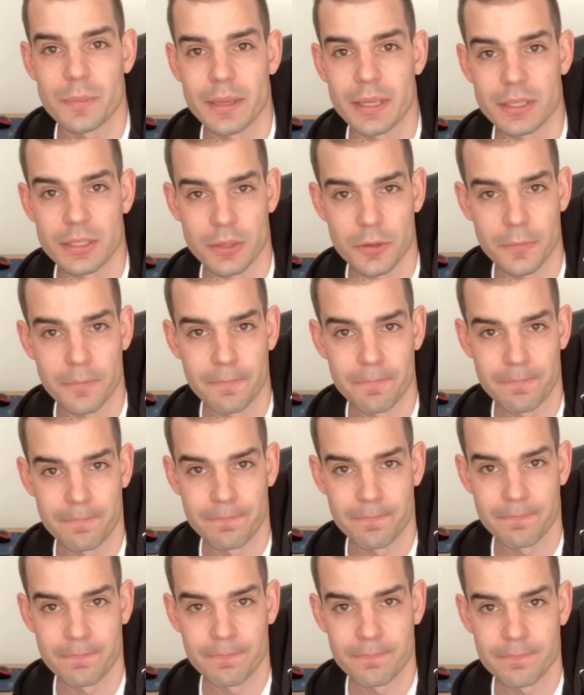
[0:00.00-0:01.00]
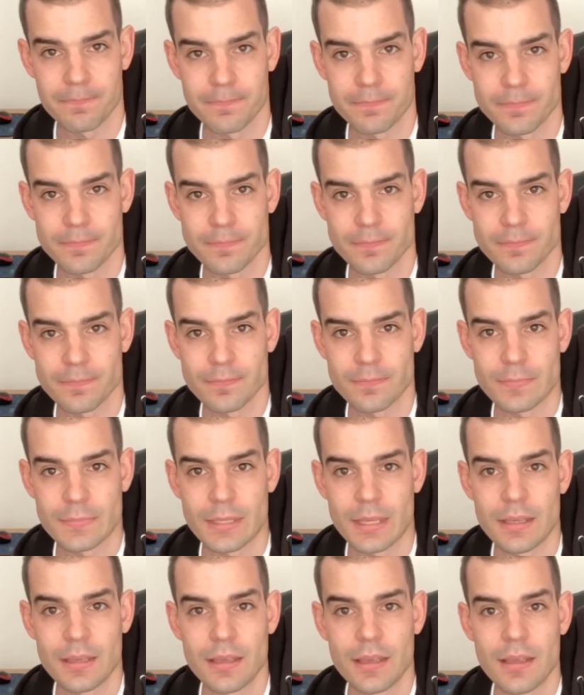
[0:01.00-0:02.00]
to.
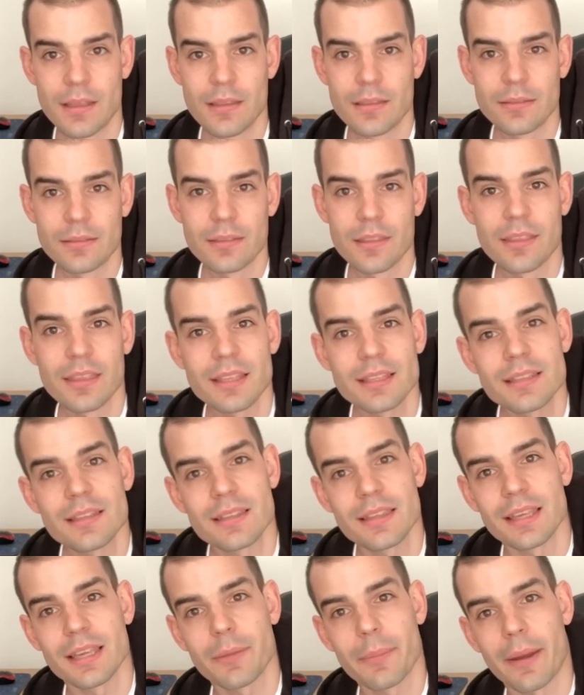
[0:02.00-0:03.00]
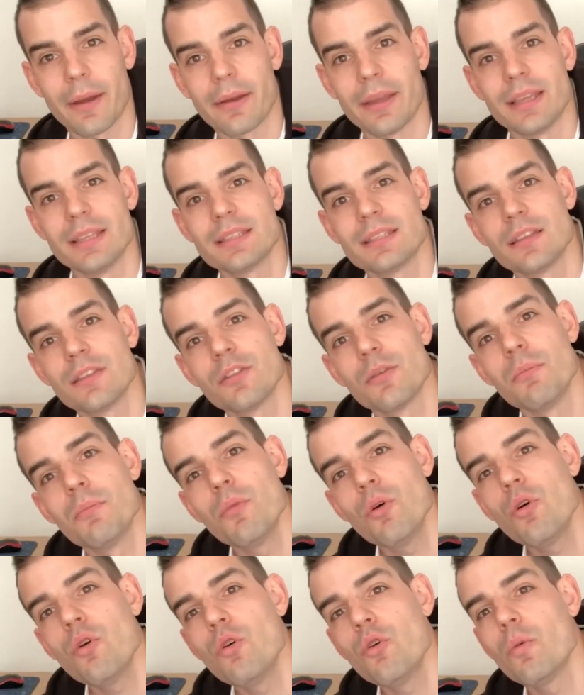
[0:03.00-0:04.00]
The thing to think about is that the
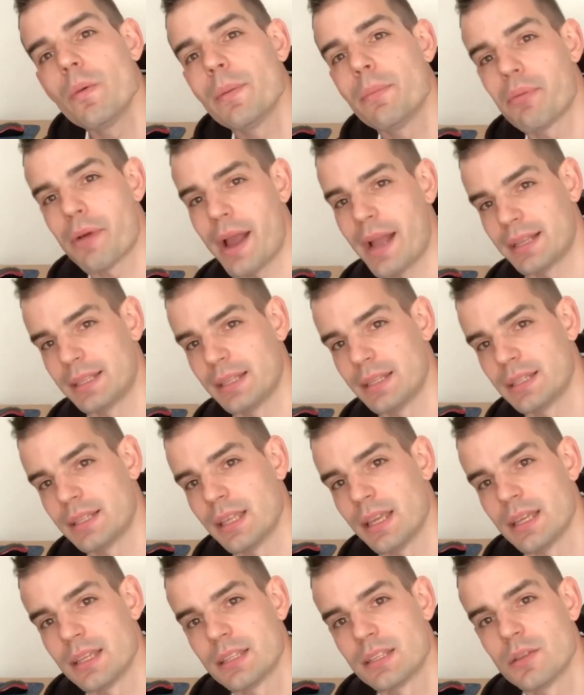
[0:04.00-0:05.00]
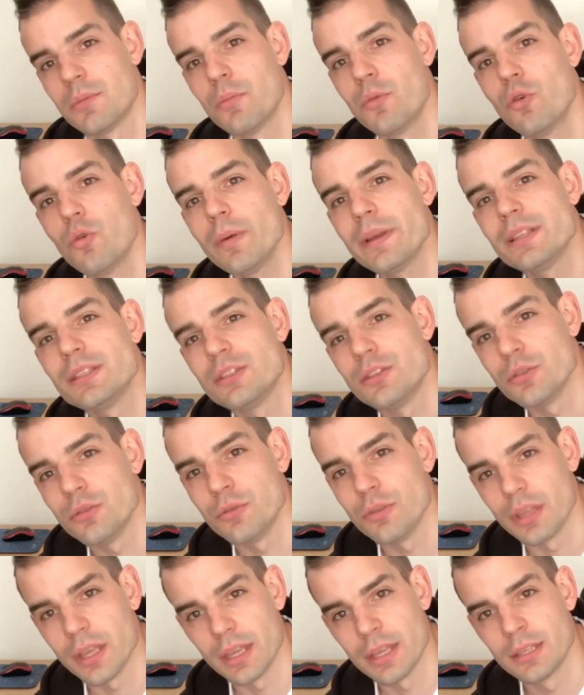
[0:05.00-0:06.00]
more we practice this, the more we do
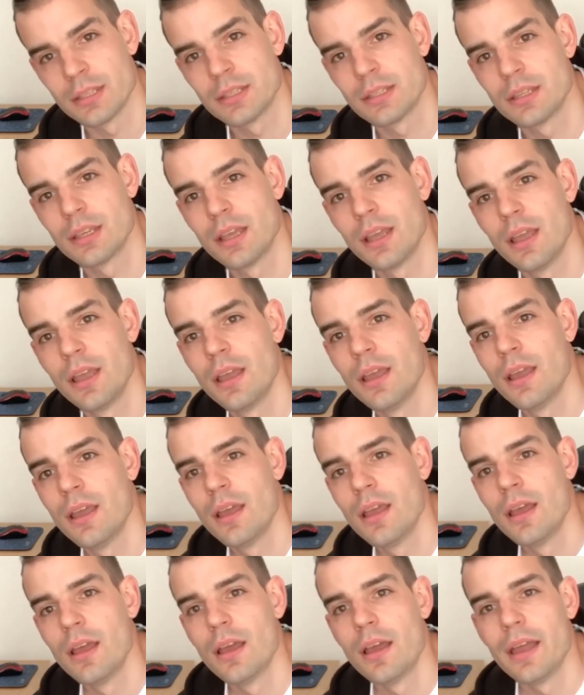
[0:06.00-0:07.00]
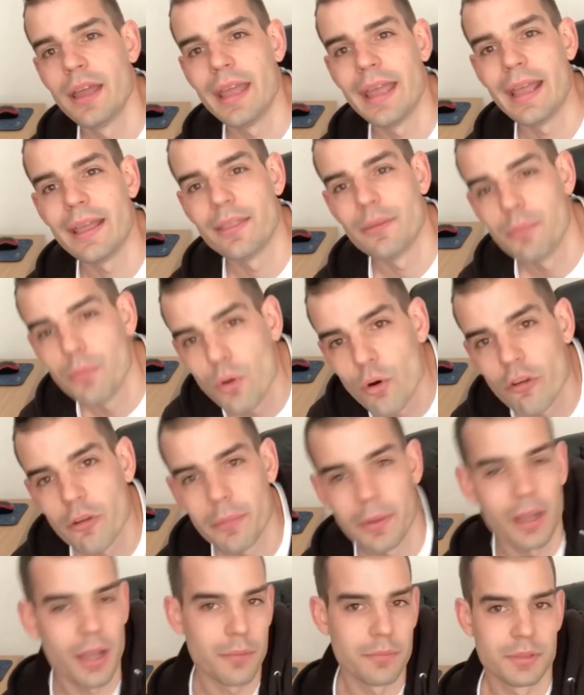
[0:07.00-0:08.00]
this, the more it
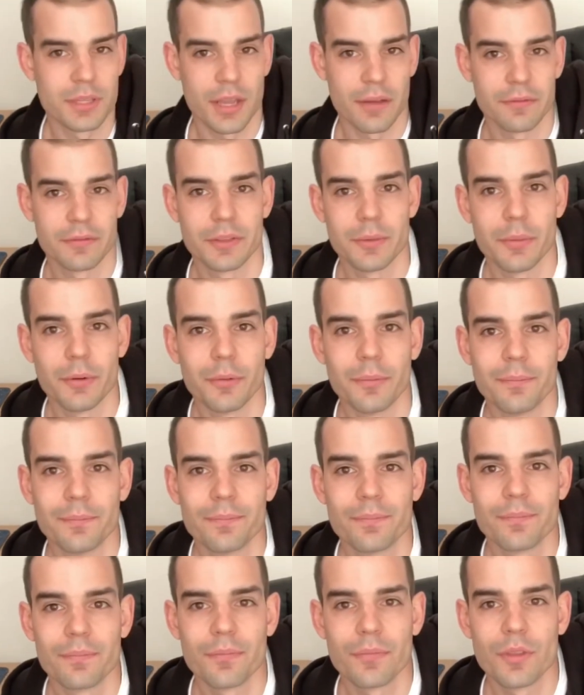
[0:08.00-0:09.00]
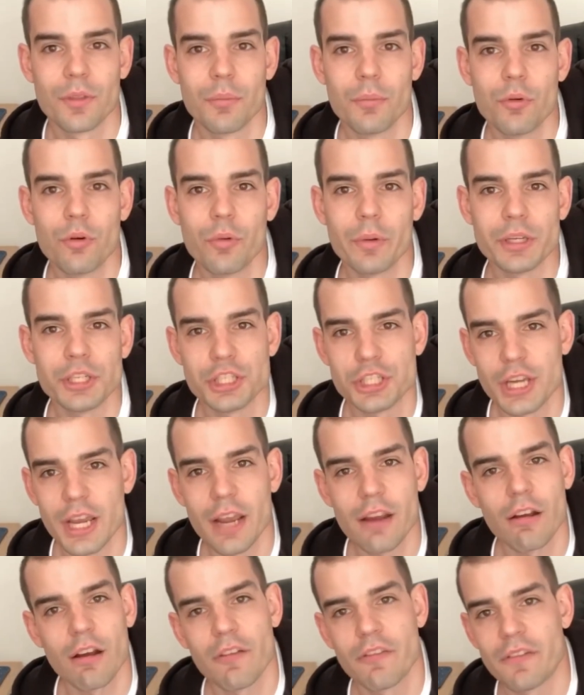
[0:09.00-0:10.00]
becomes comfortable. The more we
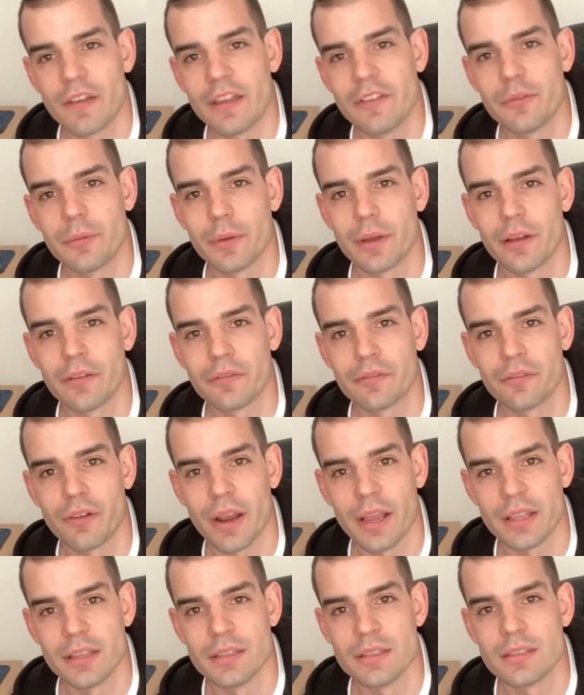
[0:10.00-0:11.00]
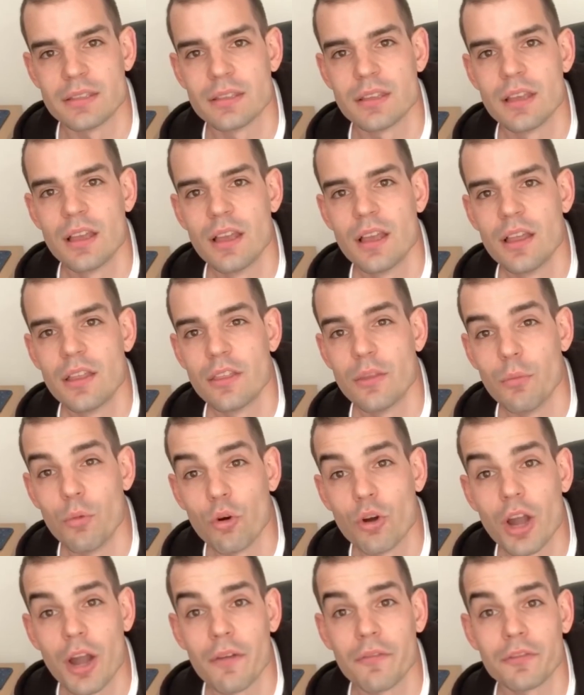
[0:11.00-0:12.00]
share our faith with our friends, the more
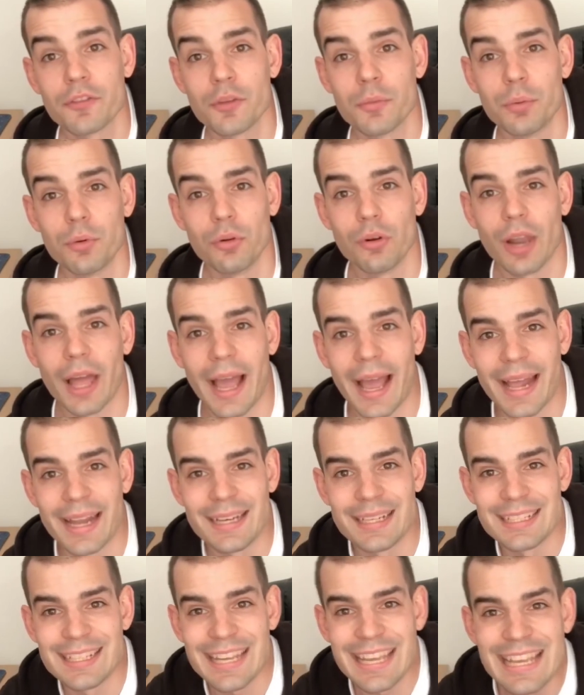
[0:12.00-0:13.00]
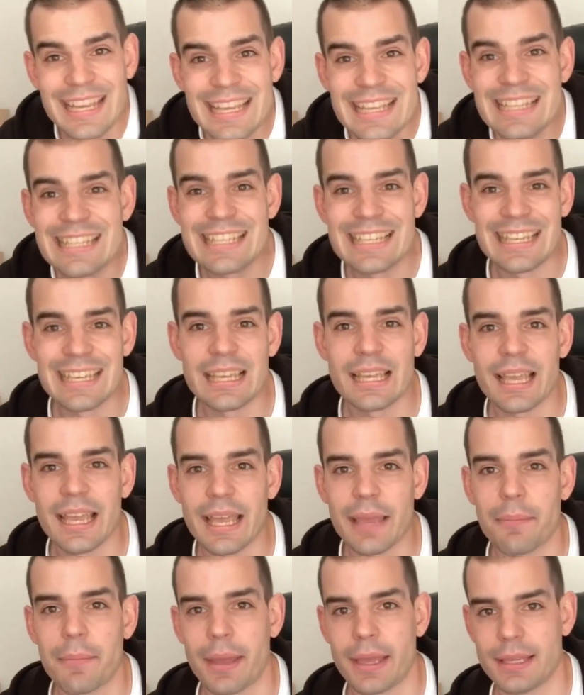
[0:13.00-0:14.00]
comfortable and easy
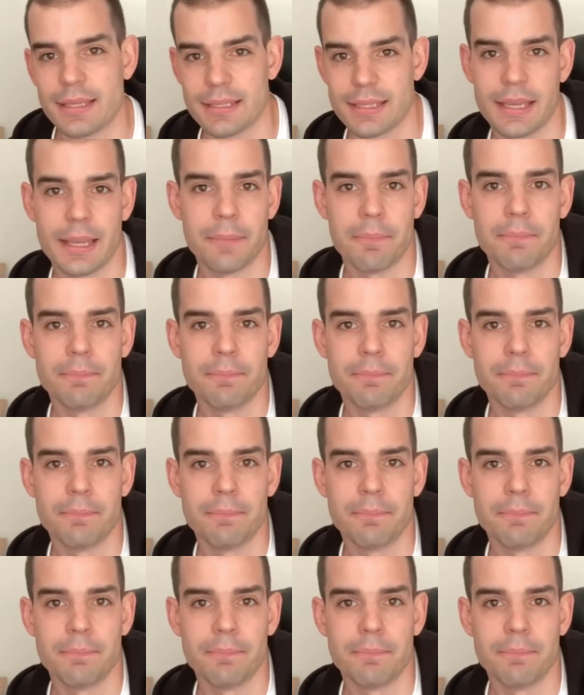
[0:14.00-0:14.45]
it may seem.